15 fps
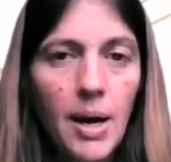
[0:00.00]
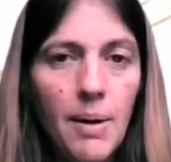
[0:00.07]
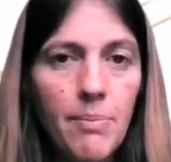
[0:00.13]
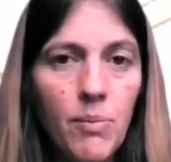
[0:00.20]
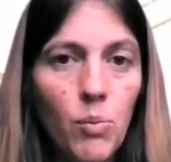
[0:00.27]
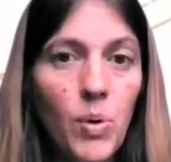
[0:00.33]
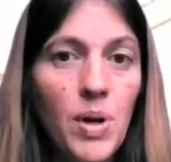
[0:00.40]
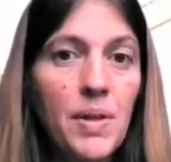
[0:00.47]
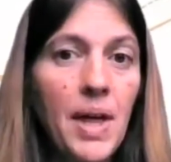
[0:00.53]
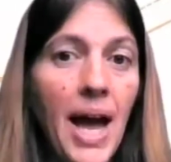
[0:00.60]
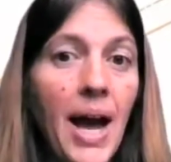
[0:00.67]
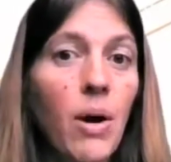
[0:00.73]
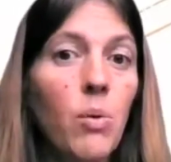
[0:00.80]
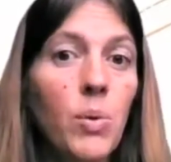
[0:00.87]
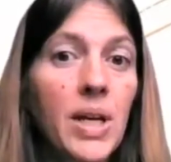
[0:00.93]
with
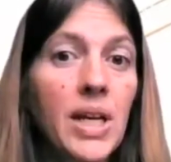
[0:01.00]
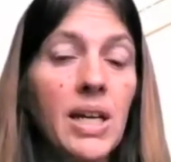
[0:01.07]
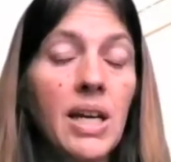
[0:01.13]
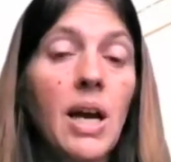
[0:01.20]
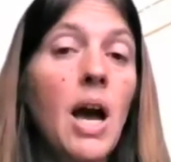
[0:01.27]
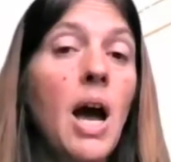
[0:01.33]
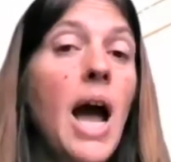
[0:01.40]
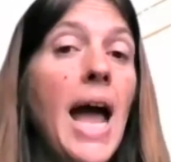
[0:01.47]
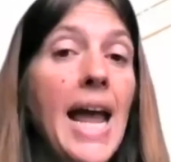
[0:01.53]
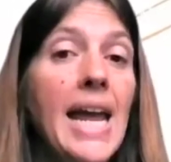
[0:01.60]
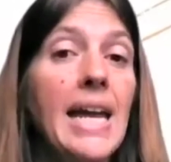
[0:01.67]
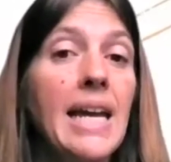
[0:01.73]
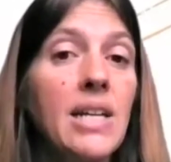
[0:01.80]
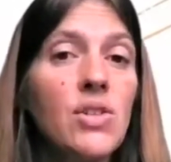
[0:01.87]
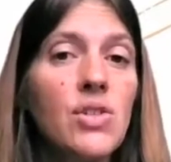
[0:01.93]
how we
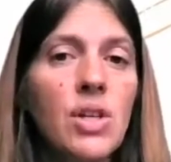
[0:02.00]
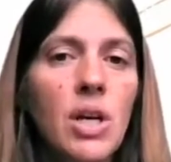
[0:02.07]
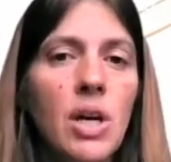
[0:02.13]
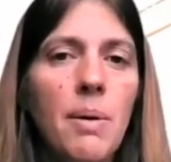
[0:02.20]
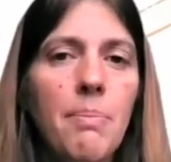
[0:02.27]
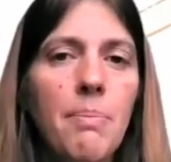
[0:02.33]
age,